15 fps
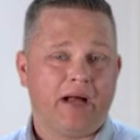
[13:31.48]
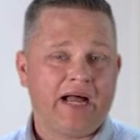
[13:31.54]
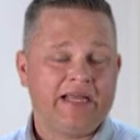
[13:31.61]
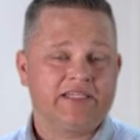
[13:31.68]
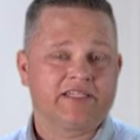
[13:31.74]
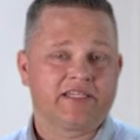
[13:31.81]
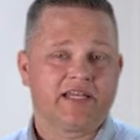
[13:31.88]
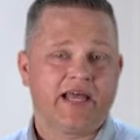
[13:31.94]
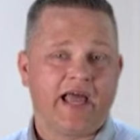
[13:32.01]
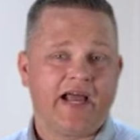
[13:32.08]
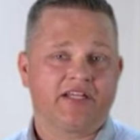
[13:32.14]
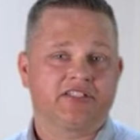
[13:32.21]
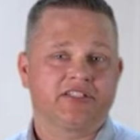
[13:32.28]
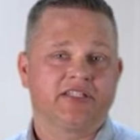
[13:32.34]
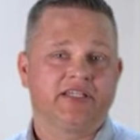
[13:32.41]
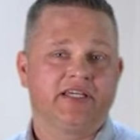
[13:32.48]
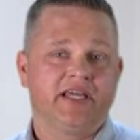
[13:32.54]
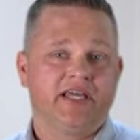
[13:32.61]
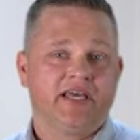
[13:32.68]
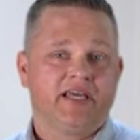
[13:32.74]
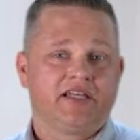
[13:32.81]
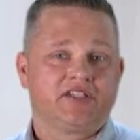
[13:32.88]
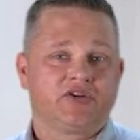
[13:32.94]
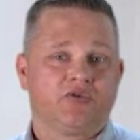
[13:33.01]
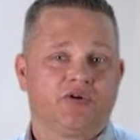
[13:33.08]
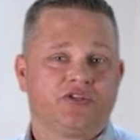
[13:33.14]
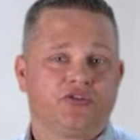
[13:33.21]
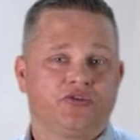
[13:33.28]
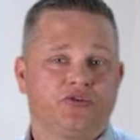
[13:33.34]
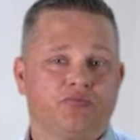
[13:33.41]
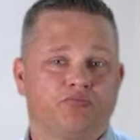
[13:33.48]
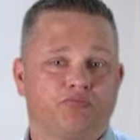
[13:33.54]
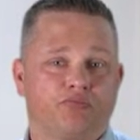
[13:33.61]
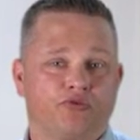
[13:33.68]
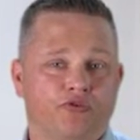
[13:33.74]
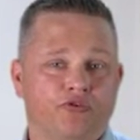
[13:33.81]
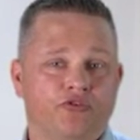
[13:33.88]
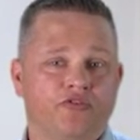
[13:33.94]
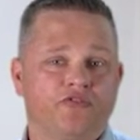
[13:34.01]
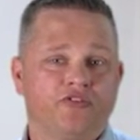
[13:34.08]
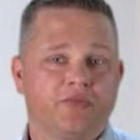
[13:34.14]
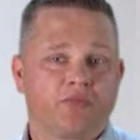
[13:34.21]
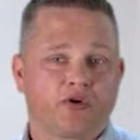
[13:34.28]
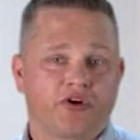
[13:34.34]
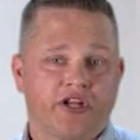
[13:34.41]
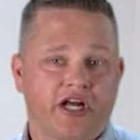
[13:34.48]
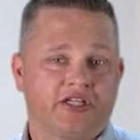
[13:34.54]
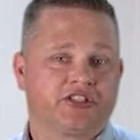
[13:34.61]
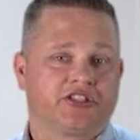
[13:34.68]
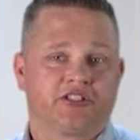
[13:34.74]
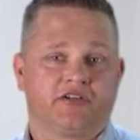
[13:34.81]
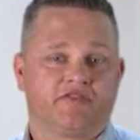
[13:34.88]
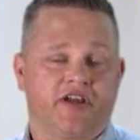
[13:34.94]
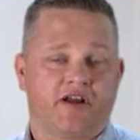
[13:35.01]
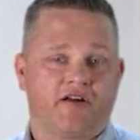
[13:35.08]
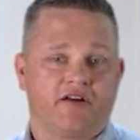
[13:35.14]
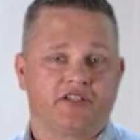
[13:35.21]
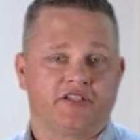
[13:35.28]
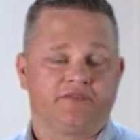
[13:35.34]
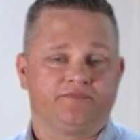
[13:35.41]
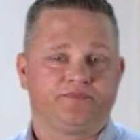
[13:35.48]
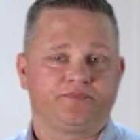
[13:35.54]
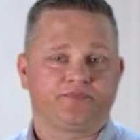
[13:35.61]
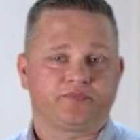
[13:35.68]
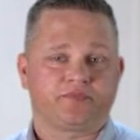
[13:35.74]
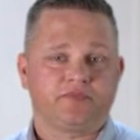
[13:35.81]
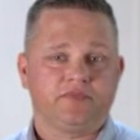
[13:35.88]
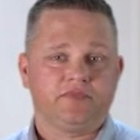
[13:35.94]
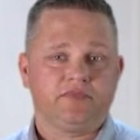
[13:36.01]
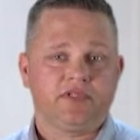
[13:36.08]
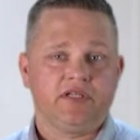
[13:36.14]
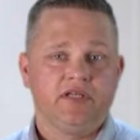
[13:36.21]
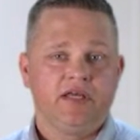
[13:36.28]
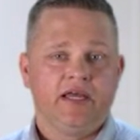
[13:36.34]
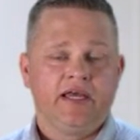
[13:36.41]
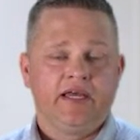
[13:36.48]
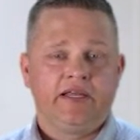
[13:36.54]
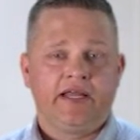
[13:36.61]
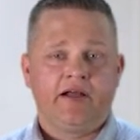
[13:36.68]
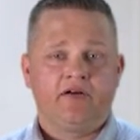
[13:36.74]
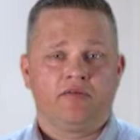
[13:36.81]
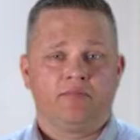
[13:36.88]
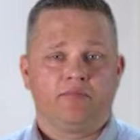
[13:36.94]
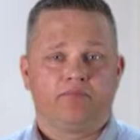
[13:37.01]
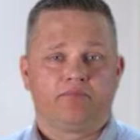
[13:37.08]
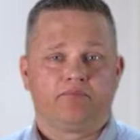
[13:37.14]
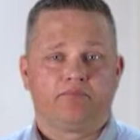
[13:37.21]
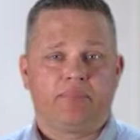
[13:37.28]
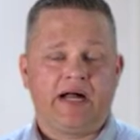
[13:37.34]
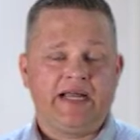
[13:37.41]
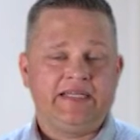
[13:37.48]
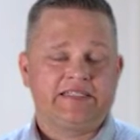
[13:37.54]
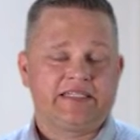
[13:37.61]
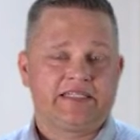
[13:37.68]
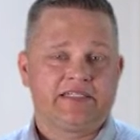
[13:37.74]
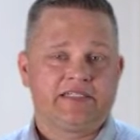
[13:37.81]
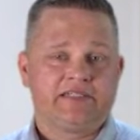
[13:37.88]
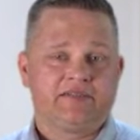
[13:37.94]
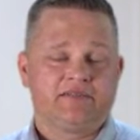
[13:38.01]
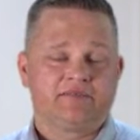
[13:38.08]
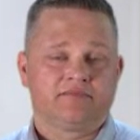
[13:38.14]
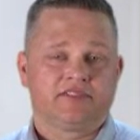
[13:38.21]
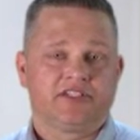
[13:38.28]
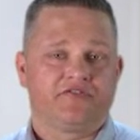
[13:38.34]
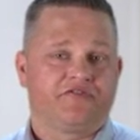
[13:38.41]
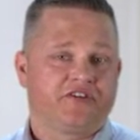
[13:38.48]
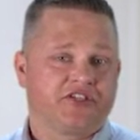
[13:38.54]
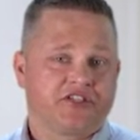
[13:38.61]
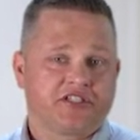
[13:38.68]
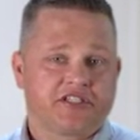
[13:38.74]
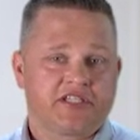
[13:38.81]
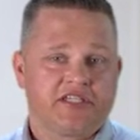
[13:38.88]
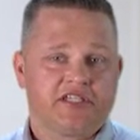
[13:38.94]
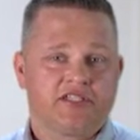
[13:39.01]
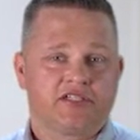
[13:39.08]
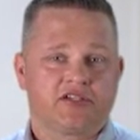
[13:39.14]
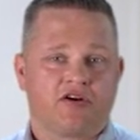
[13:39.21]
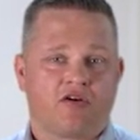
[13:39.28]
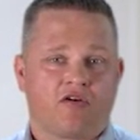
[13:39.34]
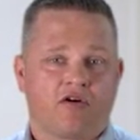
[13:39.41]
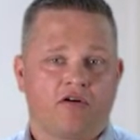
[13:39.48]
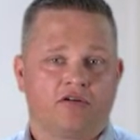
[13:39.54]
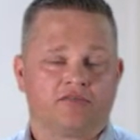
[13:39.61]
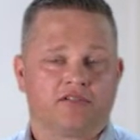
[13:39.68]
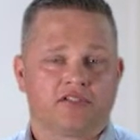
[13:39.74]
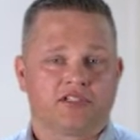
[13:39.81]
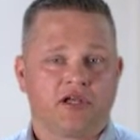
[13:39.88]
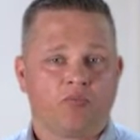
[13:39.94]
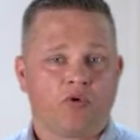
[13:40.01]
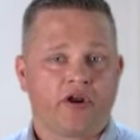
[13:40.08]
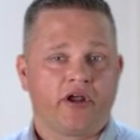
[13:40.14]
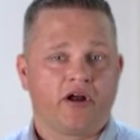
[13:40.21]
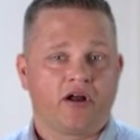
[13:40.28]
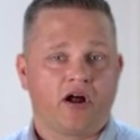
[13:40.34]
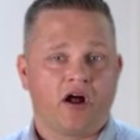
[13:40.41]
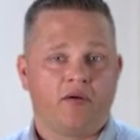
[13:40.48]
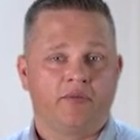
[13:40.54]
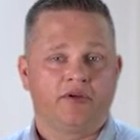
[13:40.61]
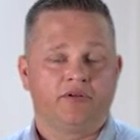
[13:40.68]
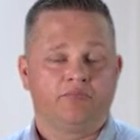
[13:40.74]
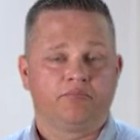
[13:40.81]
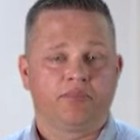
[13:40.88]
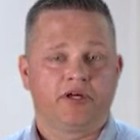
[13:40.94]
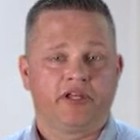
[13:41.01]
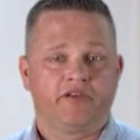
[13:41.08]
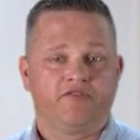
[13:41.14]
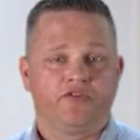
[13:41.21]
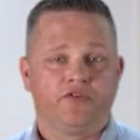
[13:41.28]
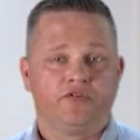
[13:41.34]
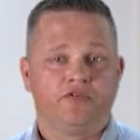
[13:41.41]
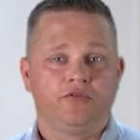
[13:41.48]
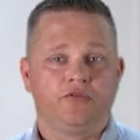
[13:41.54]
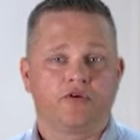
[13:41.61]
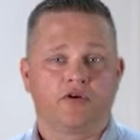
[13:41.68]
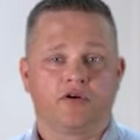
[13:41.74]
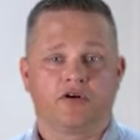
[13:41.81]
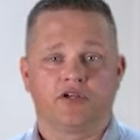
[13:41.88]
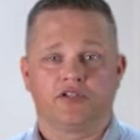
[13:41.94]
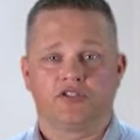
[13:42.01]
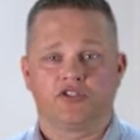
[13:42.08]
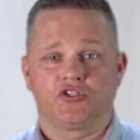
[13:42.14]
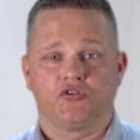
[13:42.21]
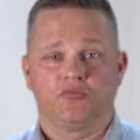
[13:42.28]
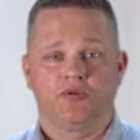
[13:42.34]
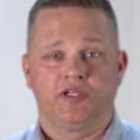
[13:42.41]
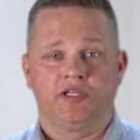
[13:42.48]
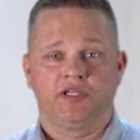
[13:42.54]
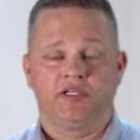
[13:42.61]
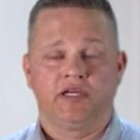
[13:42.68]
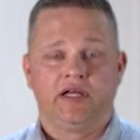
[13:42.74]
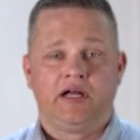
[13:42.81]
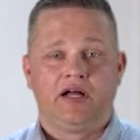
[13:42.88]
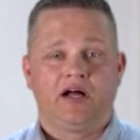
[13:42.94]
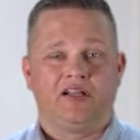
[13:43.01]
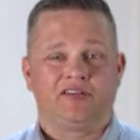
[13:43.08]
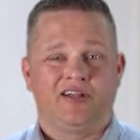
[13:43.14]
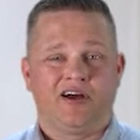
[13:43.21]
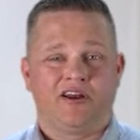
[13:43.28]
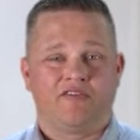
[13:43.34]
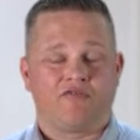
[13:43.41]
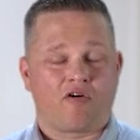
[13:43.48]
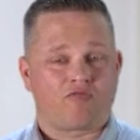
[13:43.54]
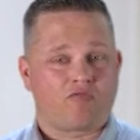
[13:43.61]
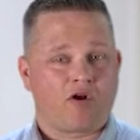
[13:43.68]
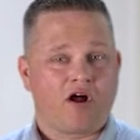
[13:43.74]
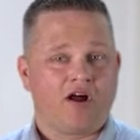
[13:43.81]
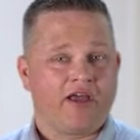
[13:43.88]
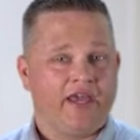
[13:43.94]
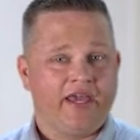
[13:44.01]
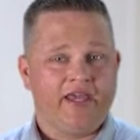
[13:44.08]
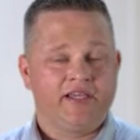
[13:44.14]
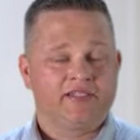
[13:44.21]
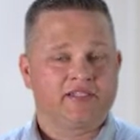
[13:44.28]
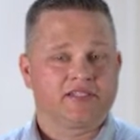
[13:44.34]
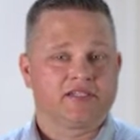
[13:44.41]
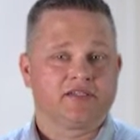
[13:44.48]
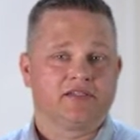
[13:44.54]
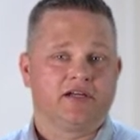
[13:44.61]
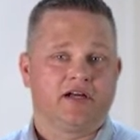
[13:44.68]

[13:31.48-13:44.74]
biotin actually is going to improve the production of keratin. Now biotin deficiencies are somewhat uncommon, but if you are consuming a lot of raw eggs,